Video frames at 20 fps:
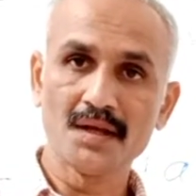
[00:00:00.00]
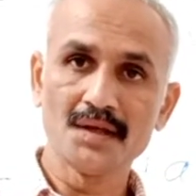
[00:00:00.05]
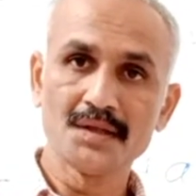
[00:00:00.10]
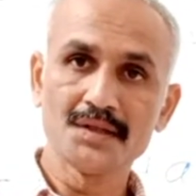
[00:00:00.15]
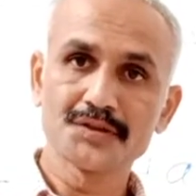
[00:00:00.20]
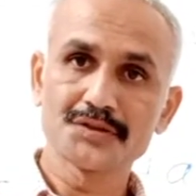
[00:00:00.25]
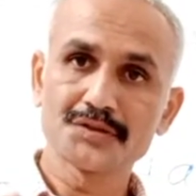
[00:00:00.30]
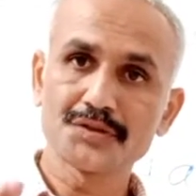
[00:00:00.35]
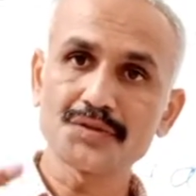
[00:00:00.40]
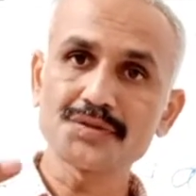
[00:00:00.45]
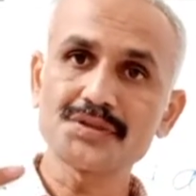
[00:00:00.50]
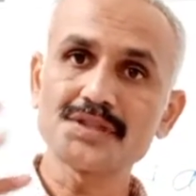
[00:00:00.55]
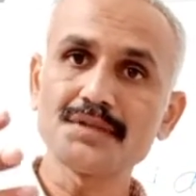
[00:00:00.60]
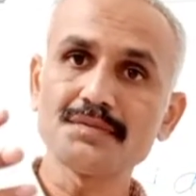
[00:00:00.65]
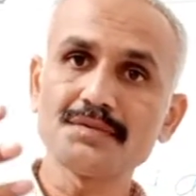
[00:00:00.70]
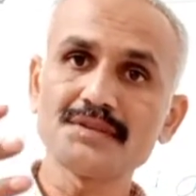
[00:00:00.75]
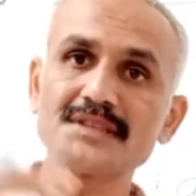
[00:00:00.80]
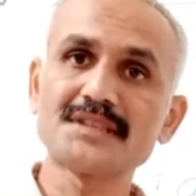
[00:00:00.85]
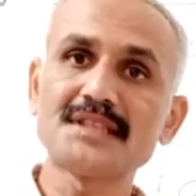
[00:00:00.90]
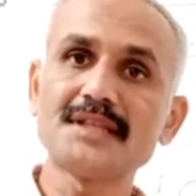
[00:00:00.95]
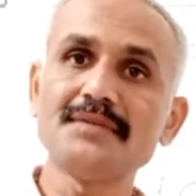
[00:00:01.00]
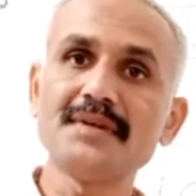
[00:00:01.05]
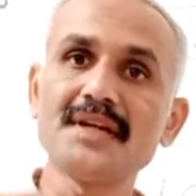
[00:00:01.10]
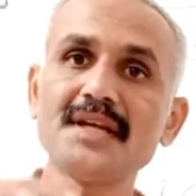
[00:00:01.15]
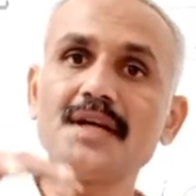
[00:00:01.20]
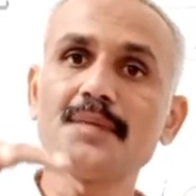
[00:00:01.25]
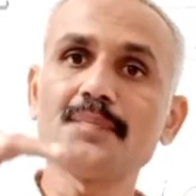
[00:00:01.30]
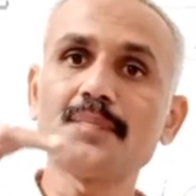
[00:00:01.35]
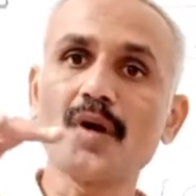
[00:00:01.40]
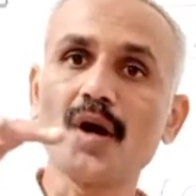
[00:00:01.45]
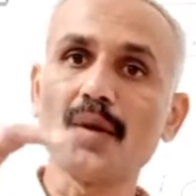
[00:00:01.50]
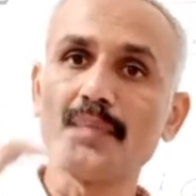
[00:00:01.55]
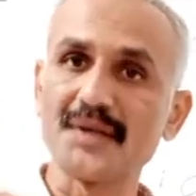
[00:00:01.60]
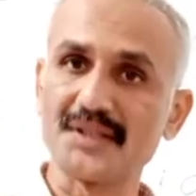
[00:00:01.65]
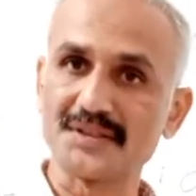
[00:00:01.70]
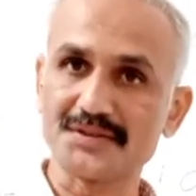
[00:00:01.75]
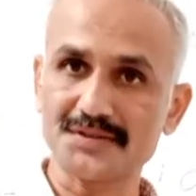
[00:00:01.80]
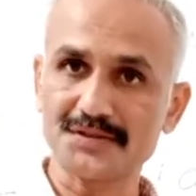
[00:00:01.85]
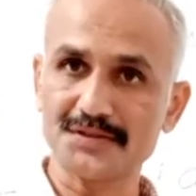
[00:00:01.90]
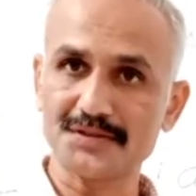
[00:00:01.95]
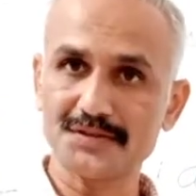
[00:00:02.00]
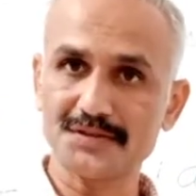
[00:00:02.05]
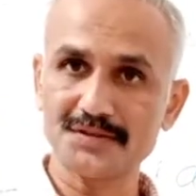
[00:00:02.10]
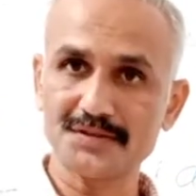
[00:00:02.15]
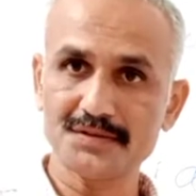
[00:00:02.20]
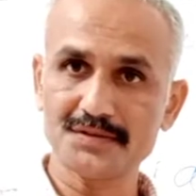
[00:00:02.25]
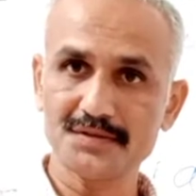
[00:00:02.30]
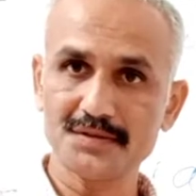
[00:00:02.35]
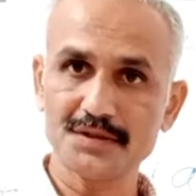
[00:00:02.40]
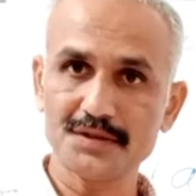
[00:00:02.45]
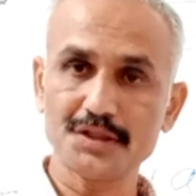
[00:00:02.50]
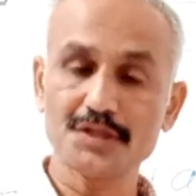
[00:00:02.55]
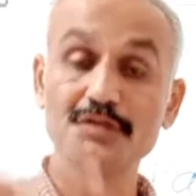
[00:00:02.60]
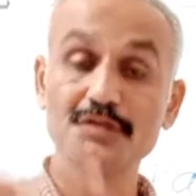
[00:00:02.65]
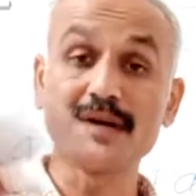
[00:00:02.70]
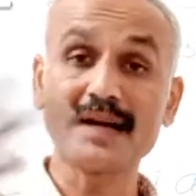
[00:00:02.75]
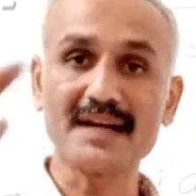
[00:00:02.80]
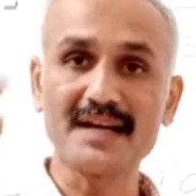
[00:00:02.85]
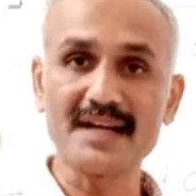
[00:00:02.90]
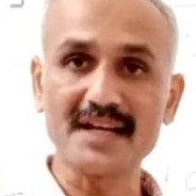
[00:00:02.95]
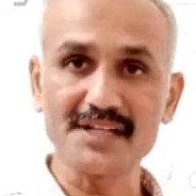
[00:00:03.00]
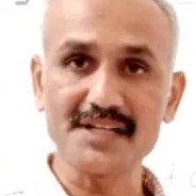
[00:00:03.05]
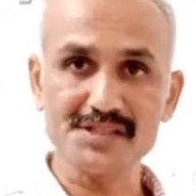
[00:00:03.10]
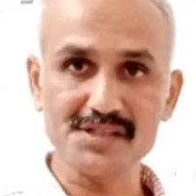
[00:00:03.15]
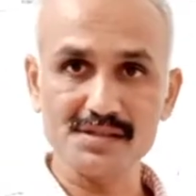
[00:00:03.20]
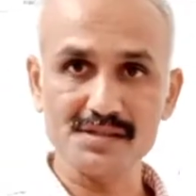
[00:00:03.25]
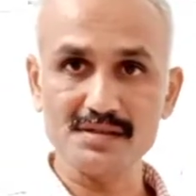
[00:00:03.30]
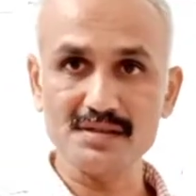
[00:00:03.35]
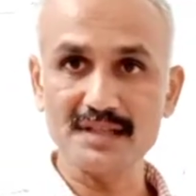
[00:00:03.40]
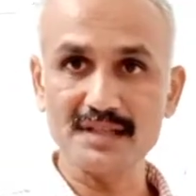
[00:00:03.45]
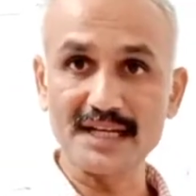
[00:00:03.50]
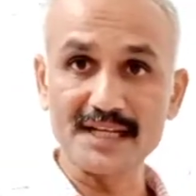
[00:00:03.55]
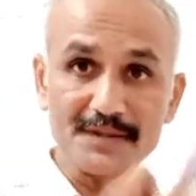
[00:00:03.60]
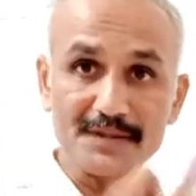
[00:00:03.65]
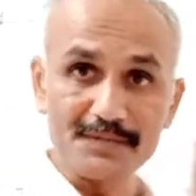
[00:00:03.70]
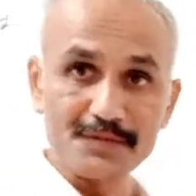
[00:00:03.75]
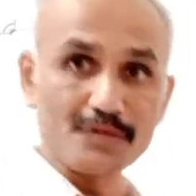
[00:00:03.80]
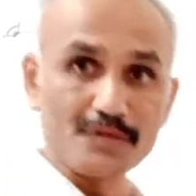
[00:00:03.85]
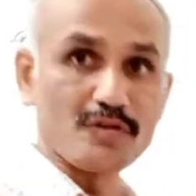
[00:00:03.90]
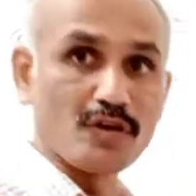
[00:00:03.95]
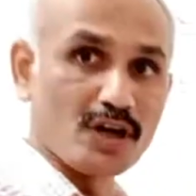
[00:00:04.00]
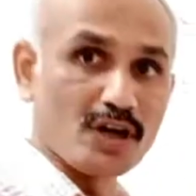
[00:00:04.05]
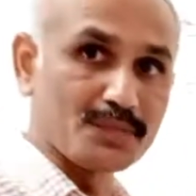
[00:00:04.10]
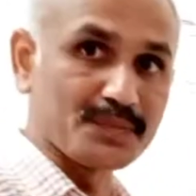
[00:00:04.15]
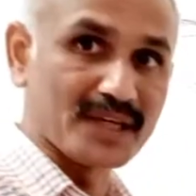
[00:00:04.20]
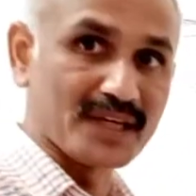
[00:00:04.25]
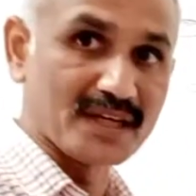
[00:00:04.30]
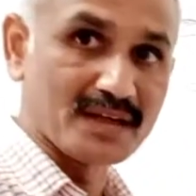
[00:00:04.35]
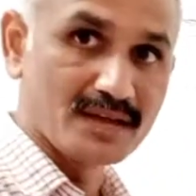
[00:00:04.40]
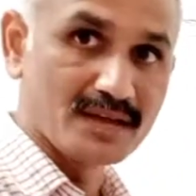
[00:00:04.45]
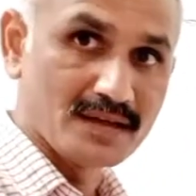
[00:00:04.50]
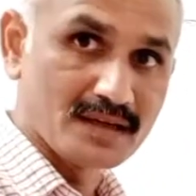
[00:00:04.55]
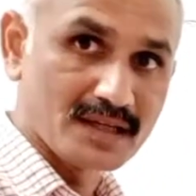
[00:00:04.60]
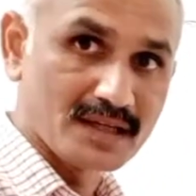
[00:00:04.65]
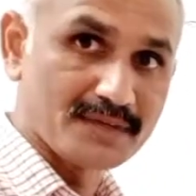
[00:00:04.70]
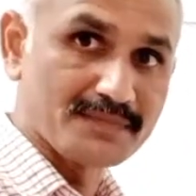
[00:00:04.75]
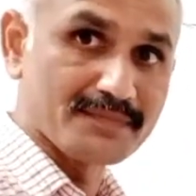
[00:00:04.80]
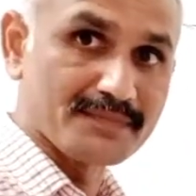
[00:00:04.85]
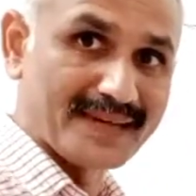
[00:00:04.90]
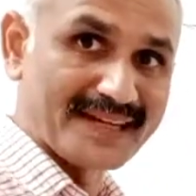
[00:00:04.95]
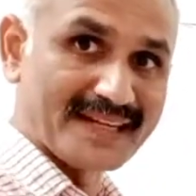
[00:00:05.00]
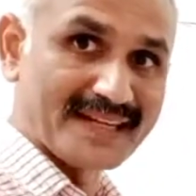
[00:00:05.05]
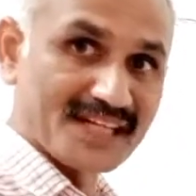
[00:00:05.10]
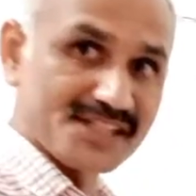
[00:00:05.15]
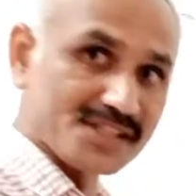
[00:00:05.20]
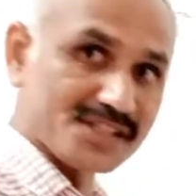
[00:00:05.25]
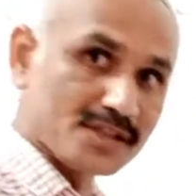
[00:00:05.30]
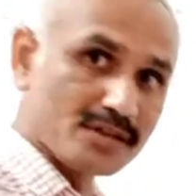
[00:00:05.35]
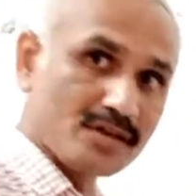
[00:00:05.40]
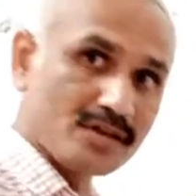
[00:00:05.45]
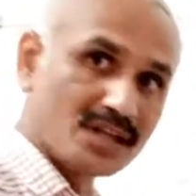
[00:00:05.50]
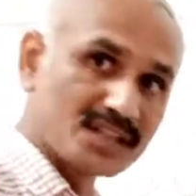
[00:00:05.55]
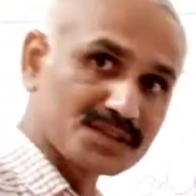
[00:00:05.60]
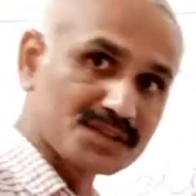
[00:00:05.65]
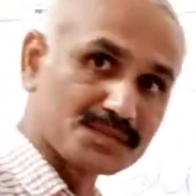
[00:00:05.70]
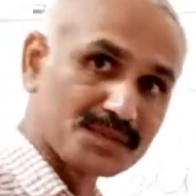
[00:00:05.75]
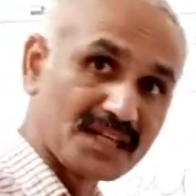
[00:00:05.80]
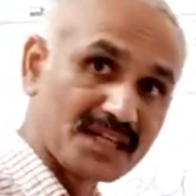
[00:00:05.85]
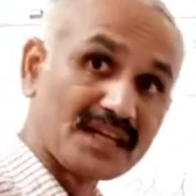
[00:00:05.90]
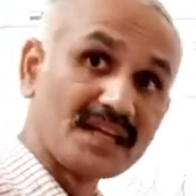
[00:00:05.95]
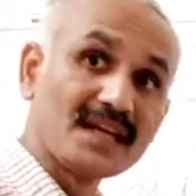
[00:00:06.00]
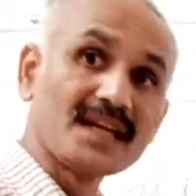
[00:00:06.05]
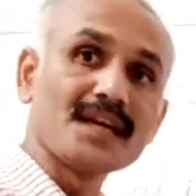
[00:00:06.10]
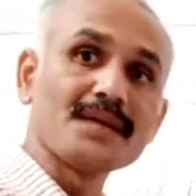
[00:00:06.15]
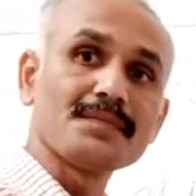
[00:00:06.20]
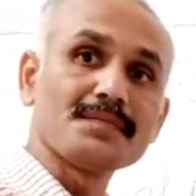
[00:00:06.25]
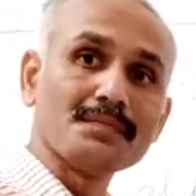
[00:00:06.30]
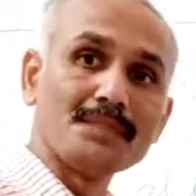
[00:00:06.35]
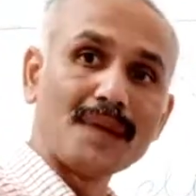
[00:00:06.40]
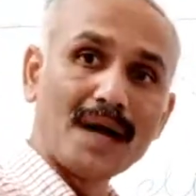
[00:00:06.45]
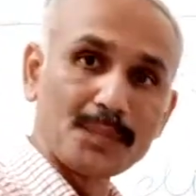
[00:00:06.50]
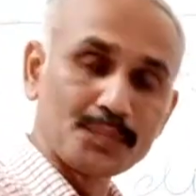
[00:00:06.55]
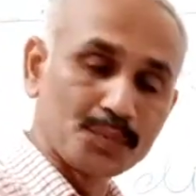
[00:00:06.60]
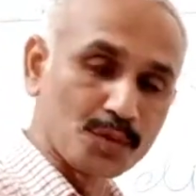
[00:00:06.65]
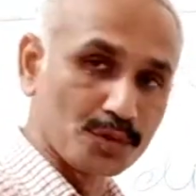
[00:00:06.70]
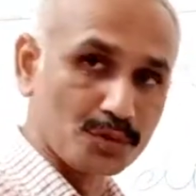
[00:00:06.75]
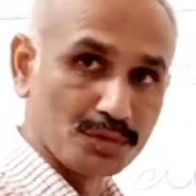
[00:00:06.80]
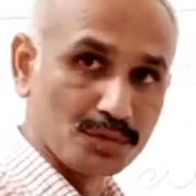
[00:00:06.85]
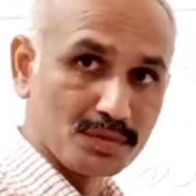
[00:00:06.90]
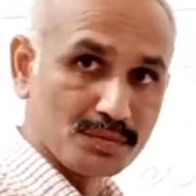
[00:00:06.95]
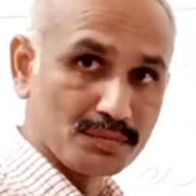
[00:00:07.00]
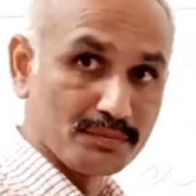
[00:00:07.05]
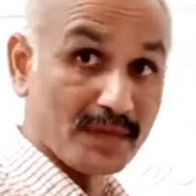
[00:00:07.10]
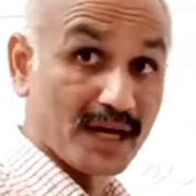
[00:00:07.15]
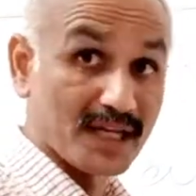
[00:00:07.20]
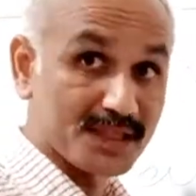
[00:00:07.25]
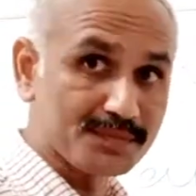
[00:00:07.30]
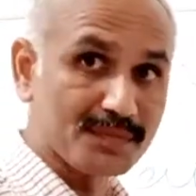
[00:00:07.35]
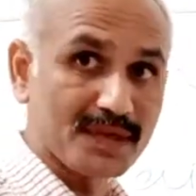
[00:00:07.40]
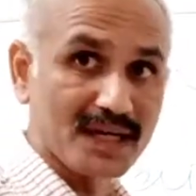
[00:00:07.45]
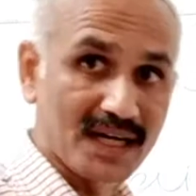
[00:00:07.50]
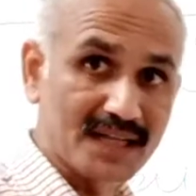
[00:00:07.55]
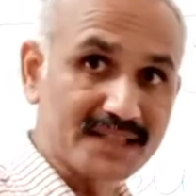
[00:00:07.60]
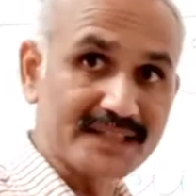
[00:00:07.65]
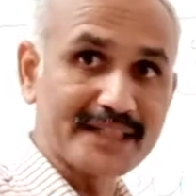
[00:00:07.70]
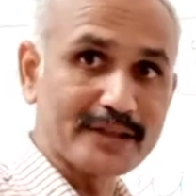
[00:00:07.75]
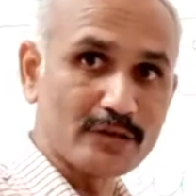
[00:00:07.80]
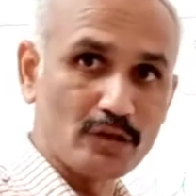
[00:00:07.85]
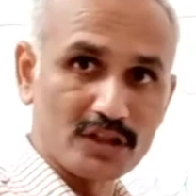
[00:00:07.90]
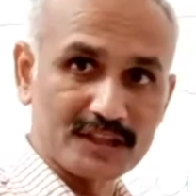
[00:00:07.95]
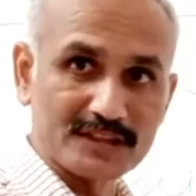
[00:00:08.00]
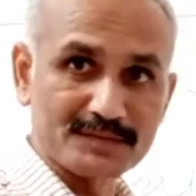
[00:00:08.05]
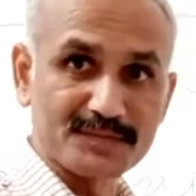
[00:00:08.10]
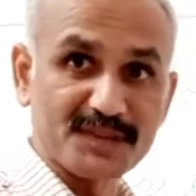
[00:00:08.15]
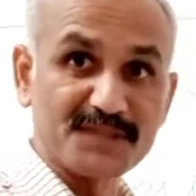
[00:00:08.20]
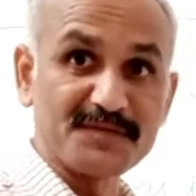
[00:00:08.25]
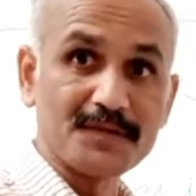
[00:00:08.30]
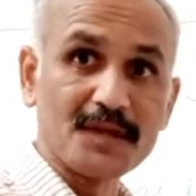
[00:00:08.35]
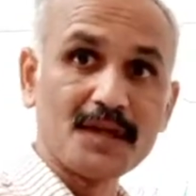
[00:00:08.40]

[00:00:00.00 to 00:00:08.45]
So she was giving a promise to her nation that if you call me, if my nation calls me, if Mahatma Gandhi calls me